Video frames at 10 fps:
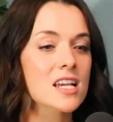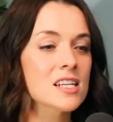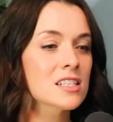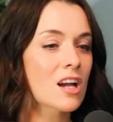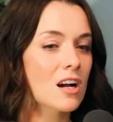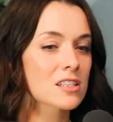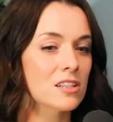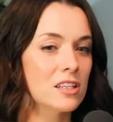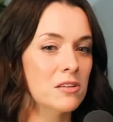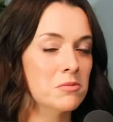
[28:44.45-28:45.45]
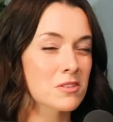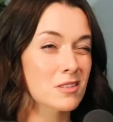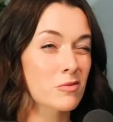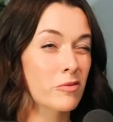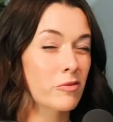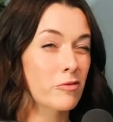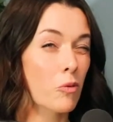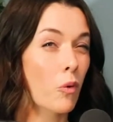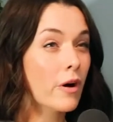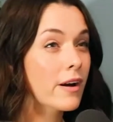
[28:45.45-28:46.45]
He didn't talk till he was
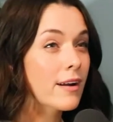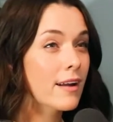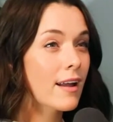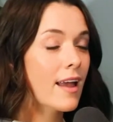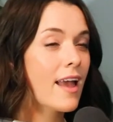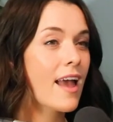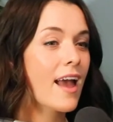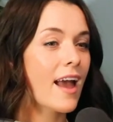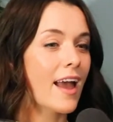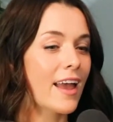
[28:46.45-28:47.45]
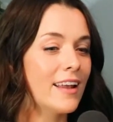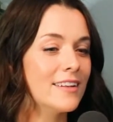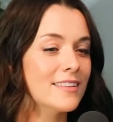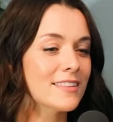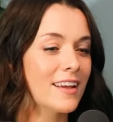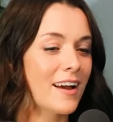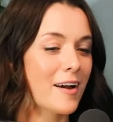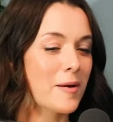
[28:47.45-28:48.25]
4, and